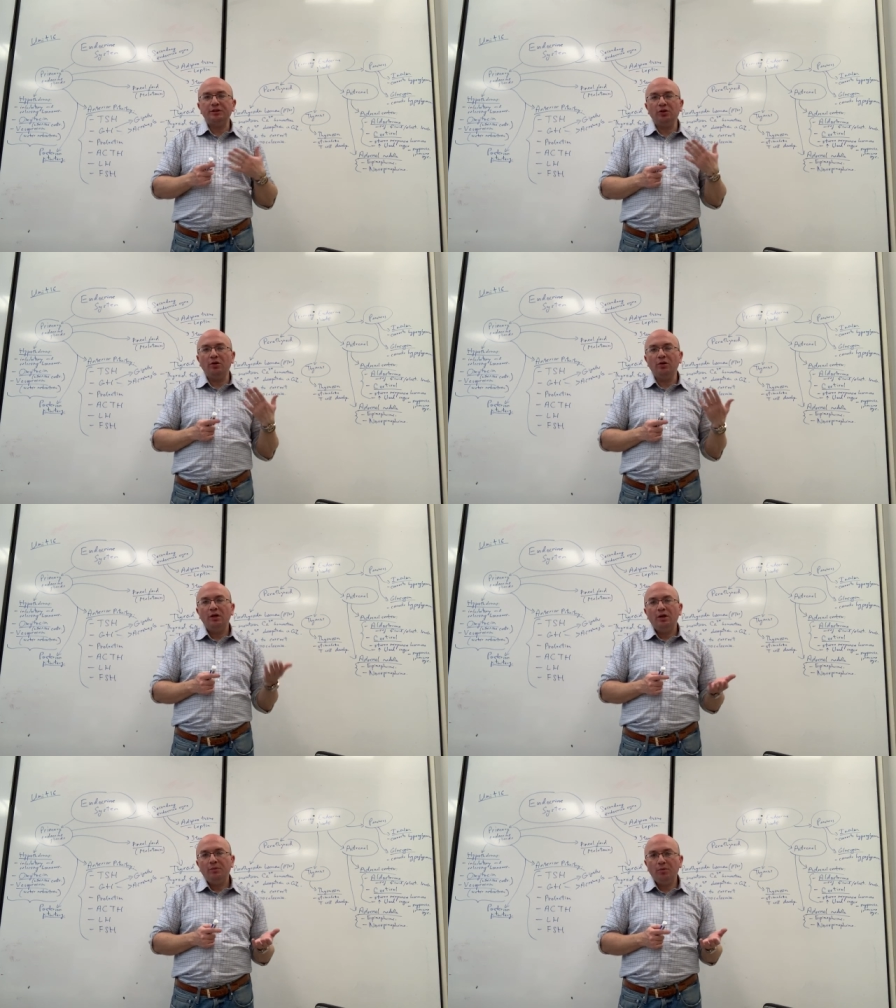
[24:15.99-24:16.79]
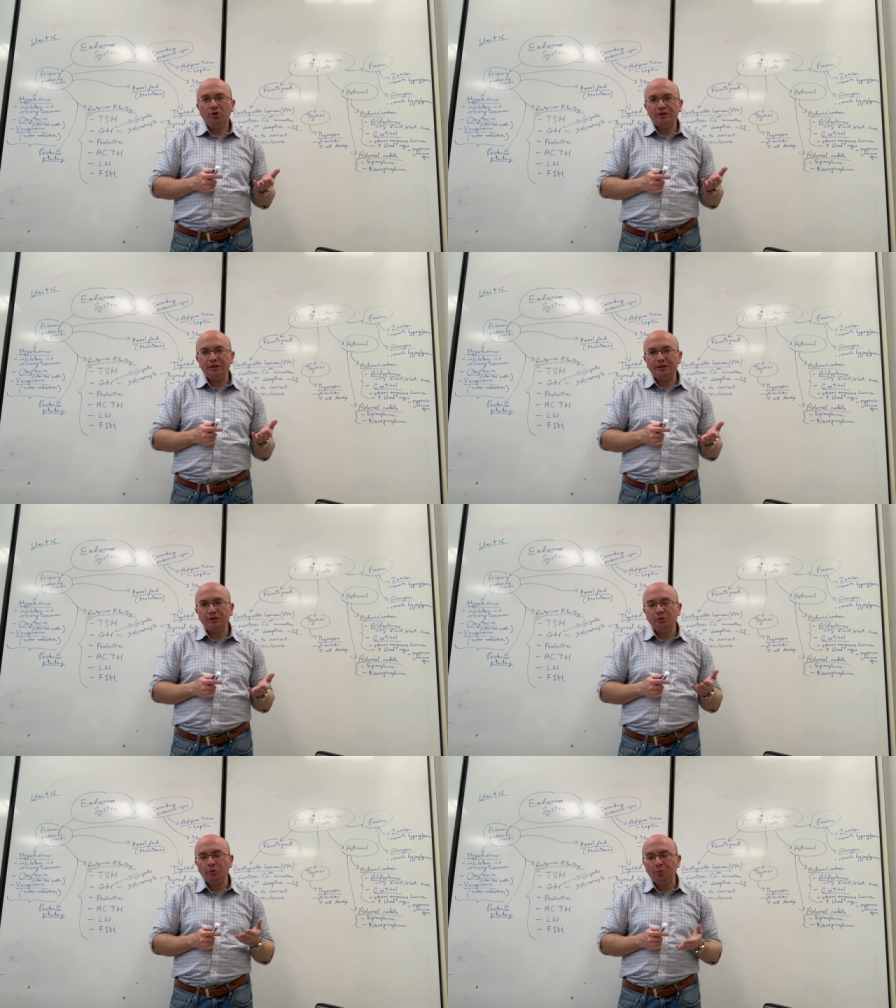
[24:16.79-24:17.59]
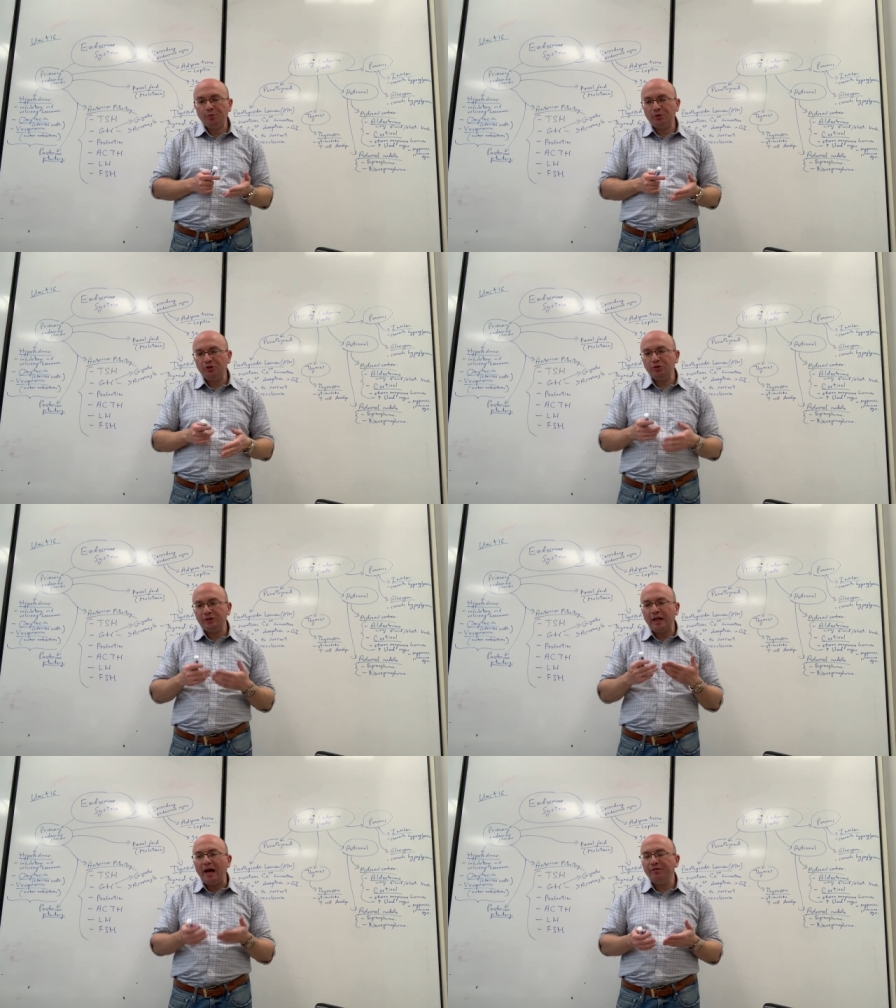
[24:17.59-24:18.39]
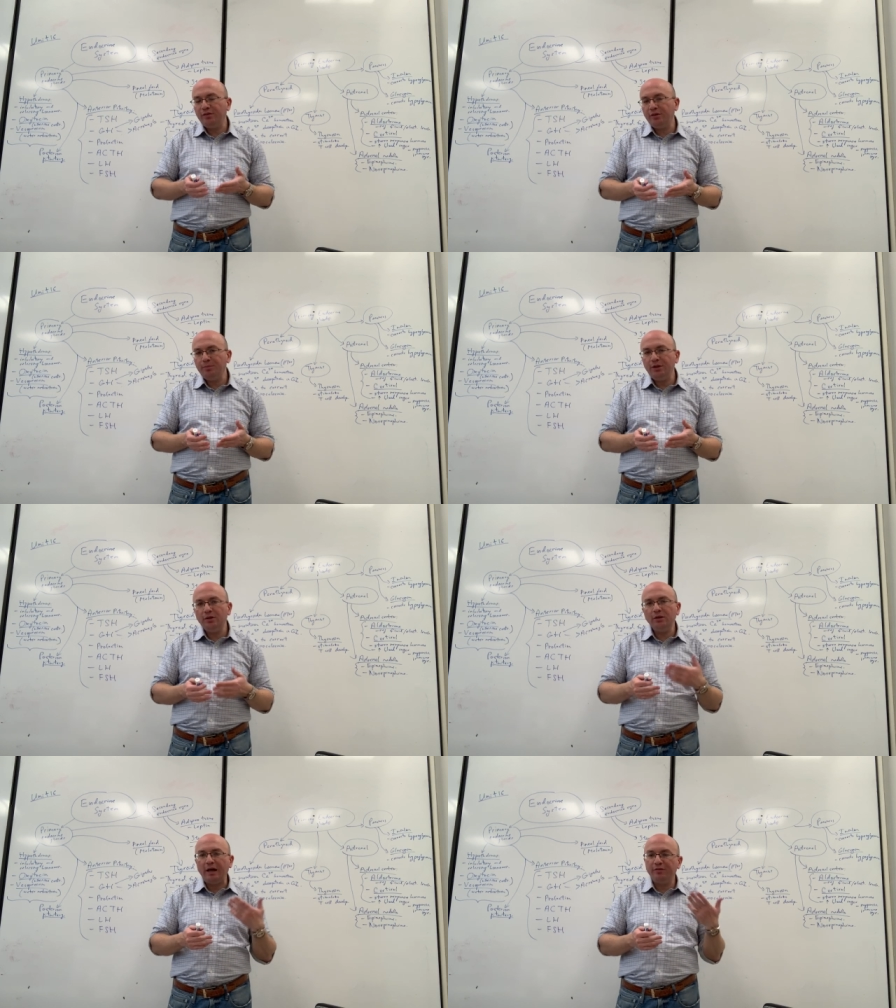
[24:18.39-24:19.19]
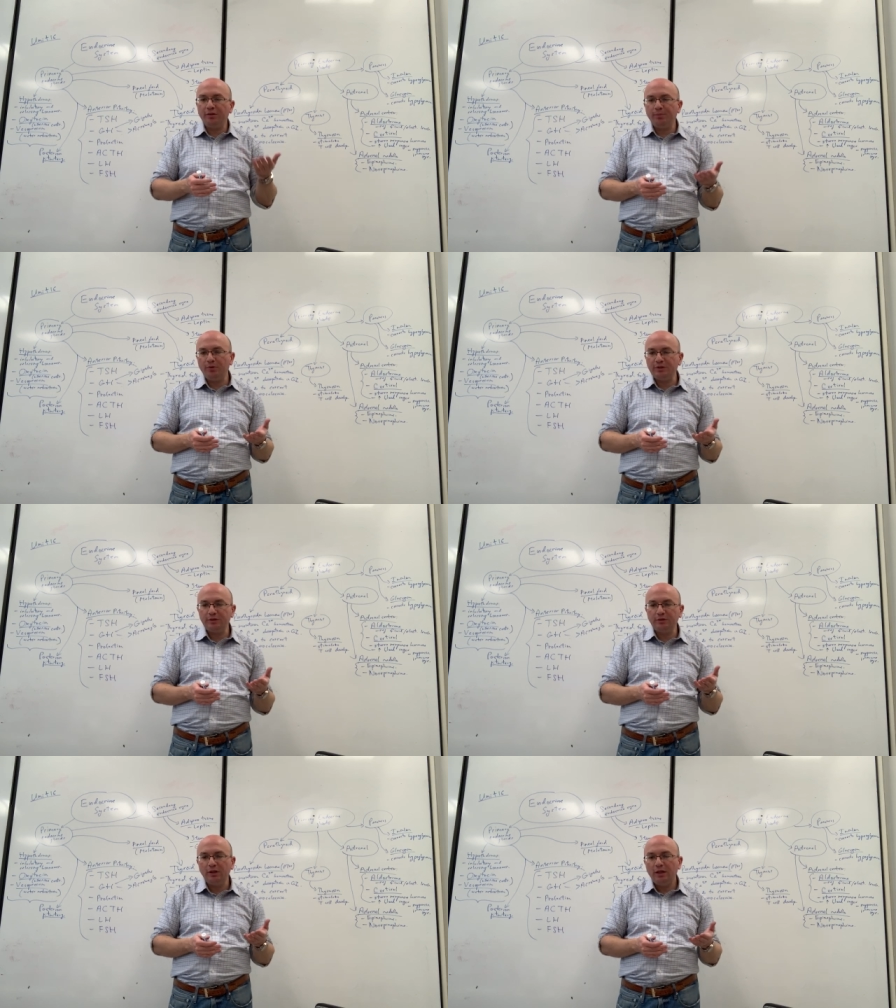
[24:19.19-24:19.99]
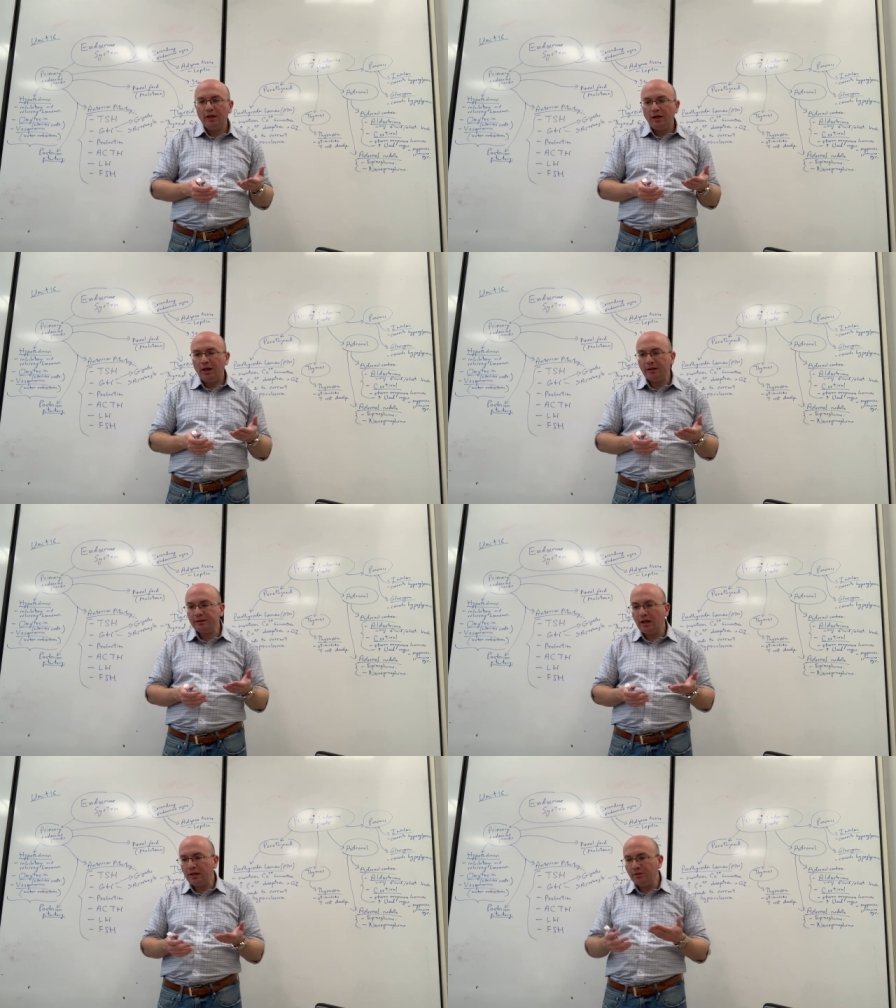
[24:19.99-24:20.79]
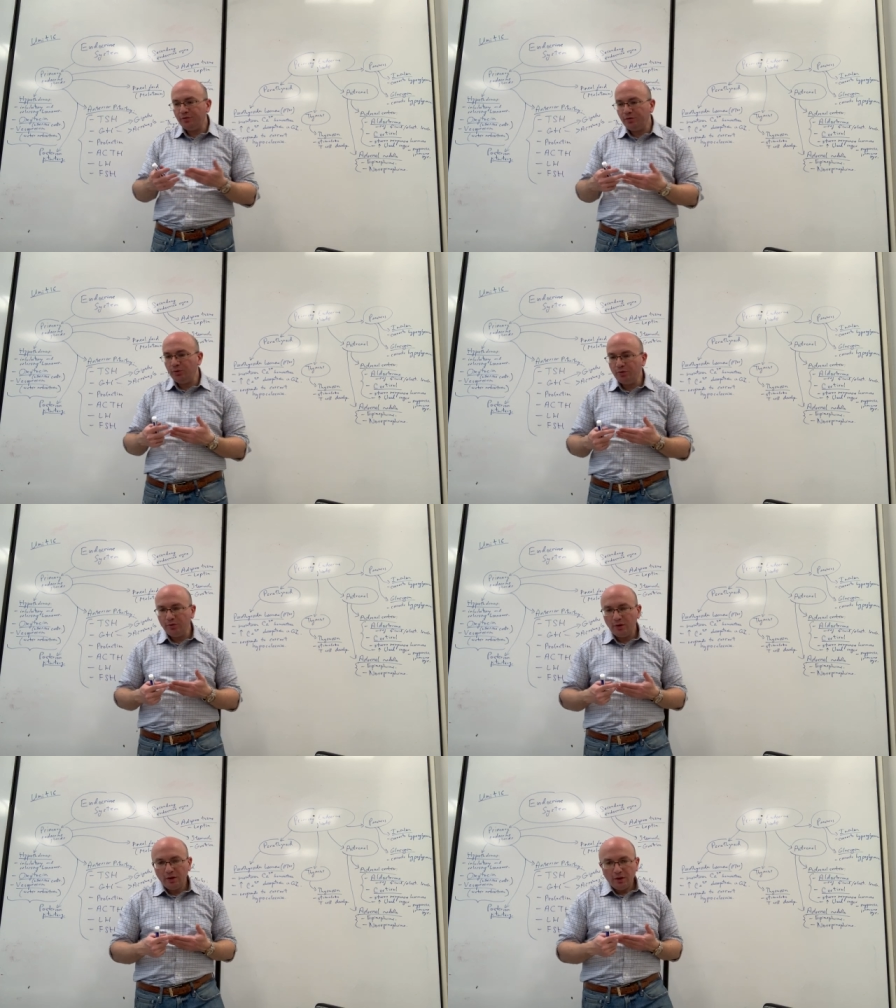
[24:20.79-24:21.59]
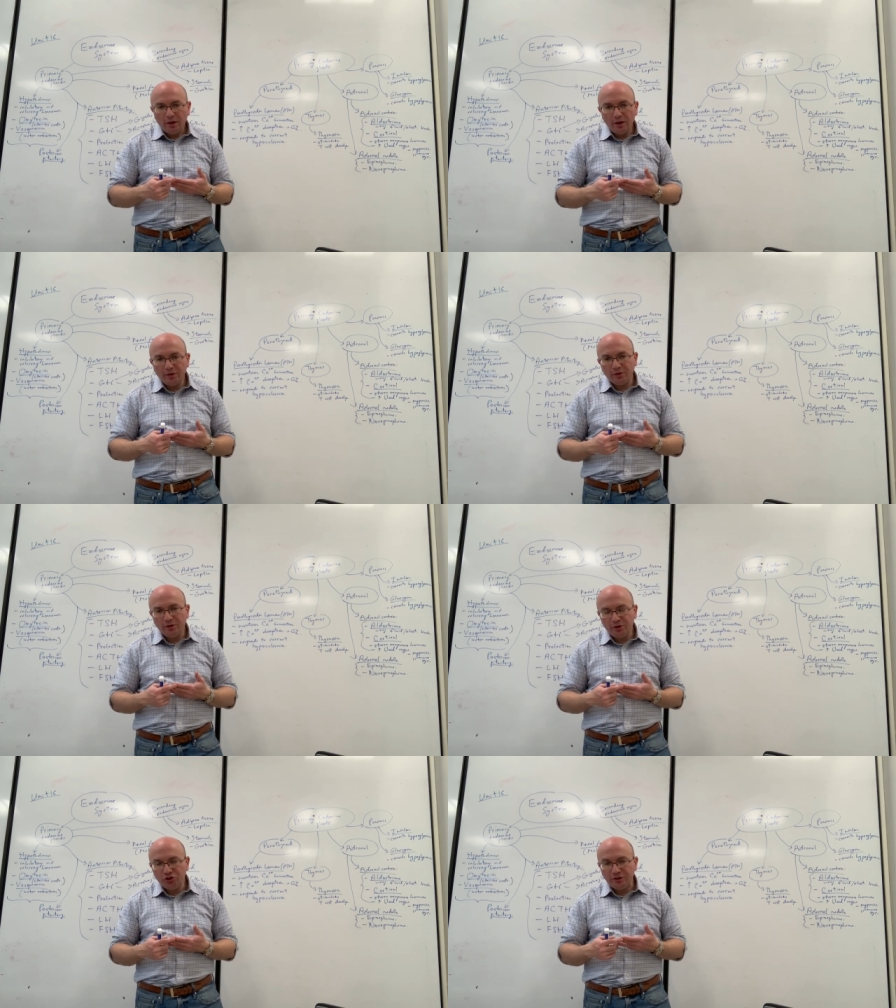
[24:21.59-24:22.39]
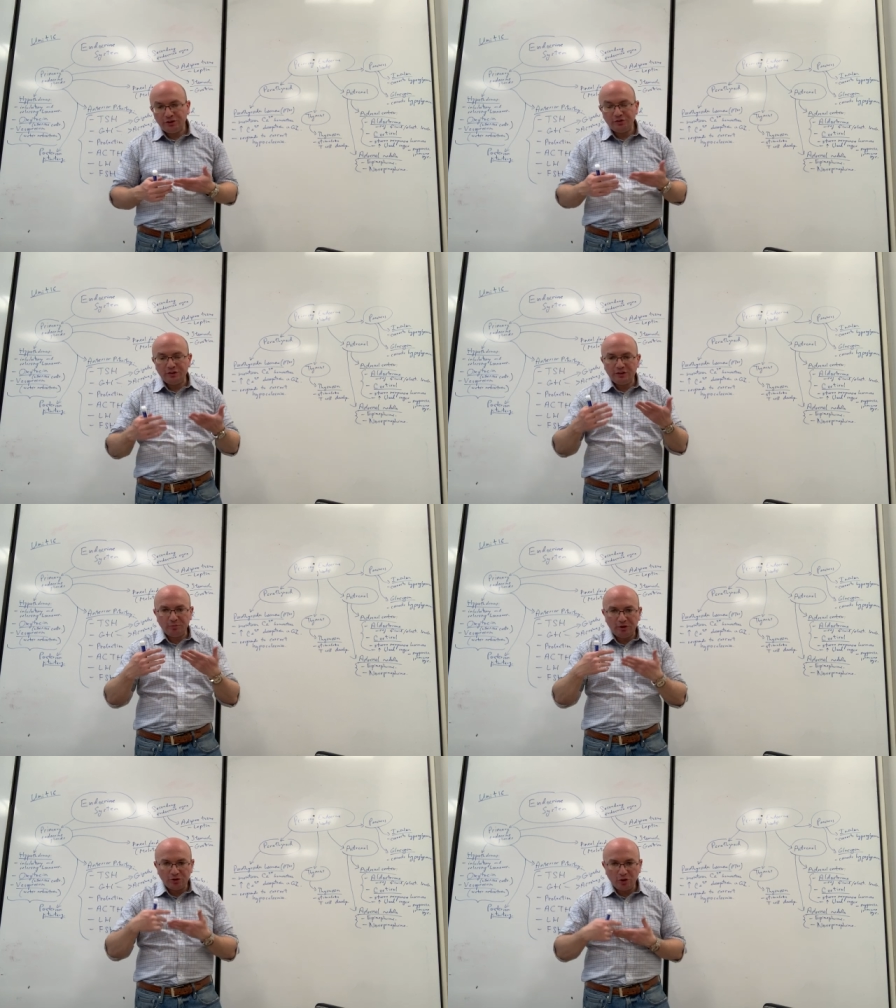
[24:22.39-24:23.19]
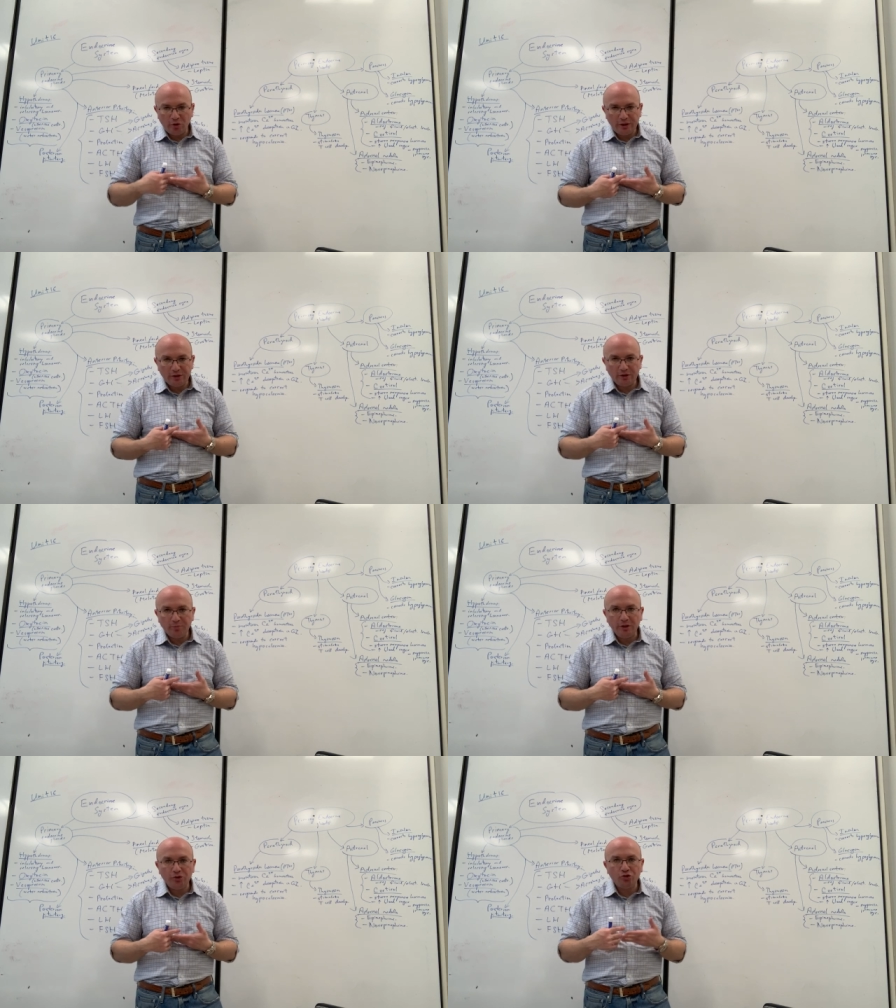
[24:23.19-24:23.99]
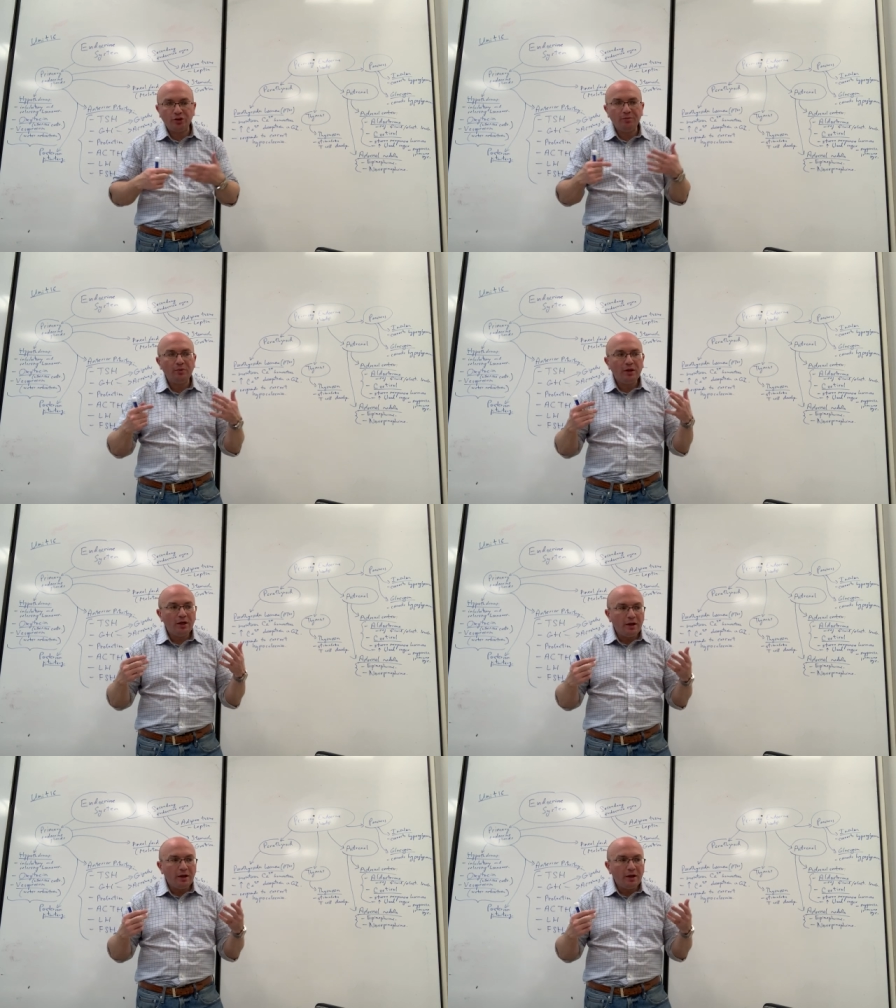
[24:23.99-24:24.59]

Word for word: So most insulin will be produced after a meal, after a person has gotten food into their digestive system and is going into the bloodstream